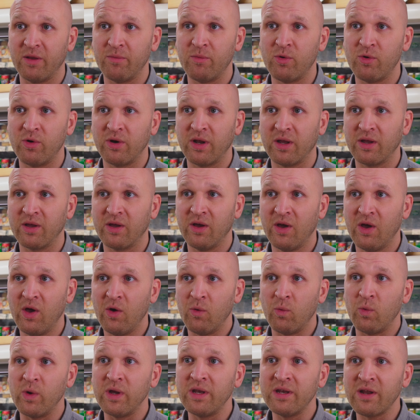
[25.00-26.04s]
in the morning.
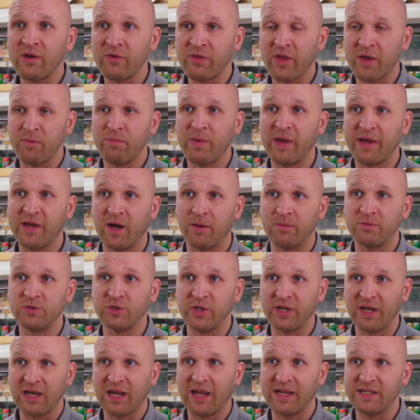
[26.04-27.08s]
We know they pick up
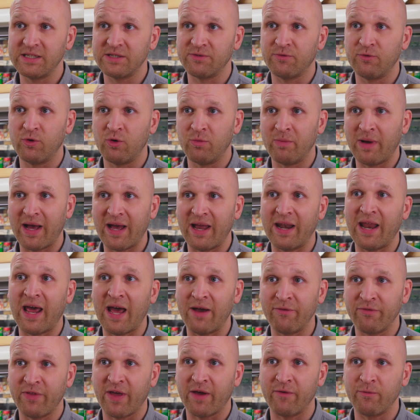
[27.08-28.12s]
drink later format and
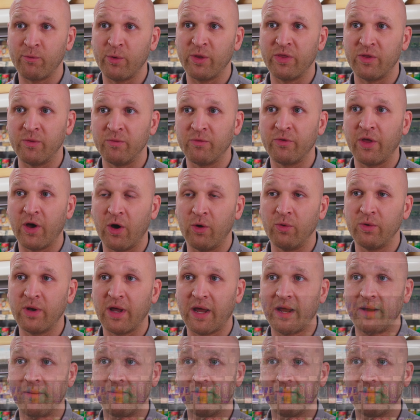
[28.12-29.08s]
have that with them for the whole day.